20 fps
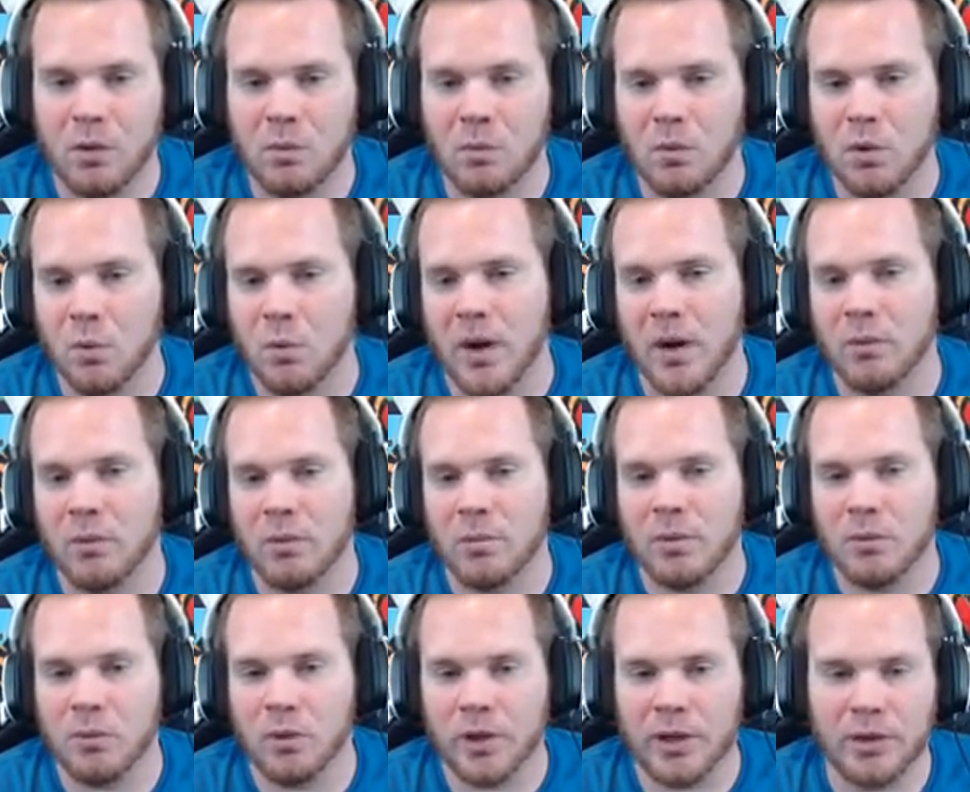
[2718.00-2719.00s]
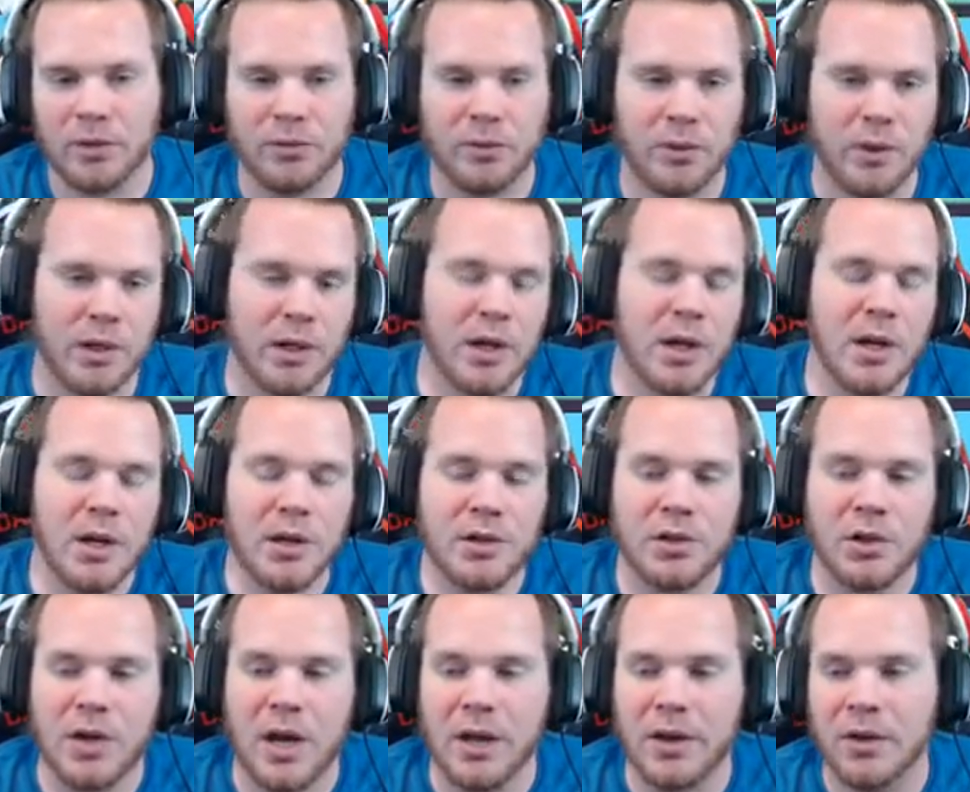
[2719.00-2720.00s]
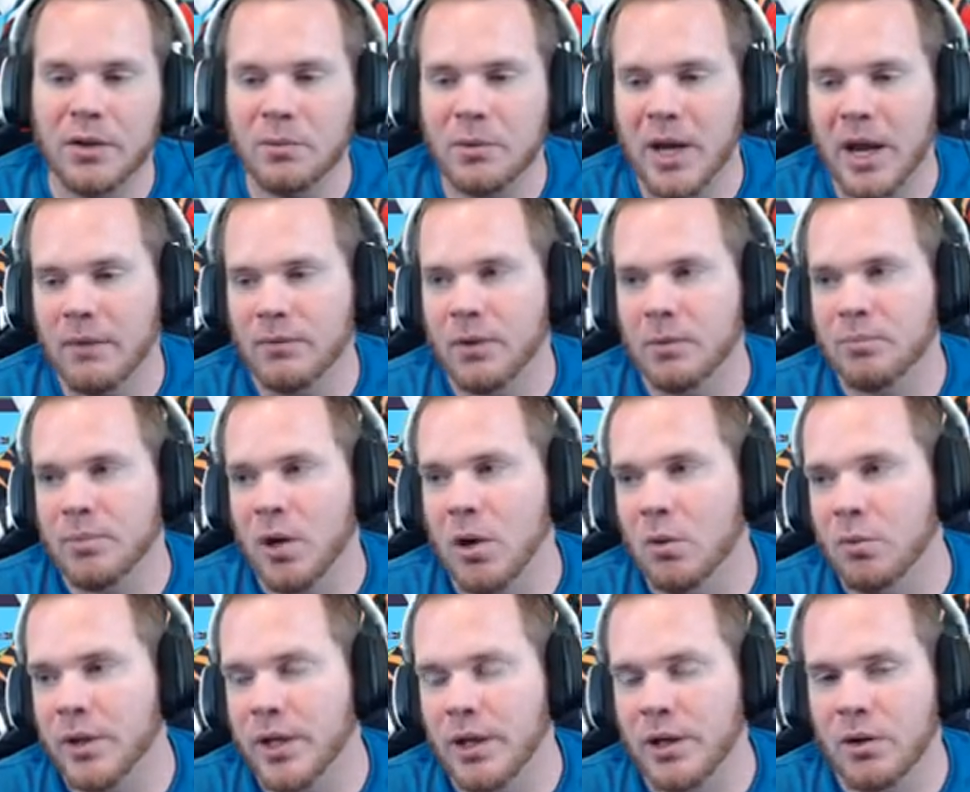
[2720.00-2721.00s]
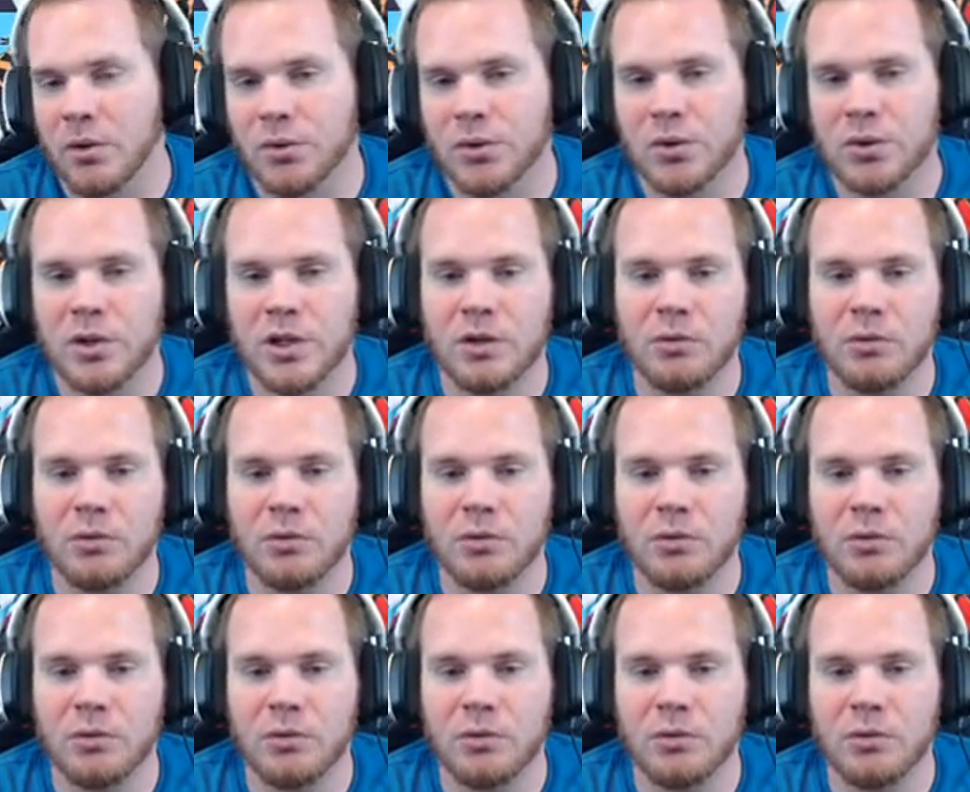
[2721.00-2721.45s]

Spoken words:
the way we'll be working through it. So now that we have the bow, we can go to the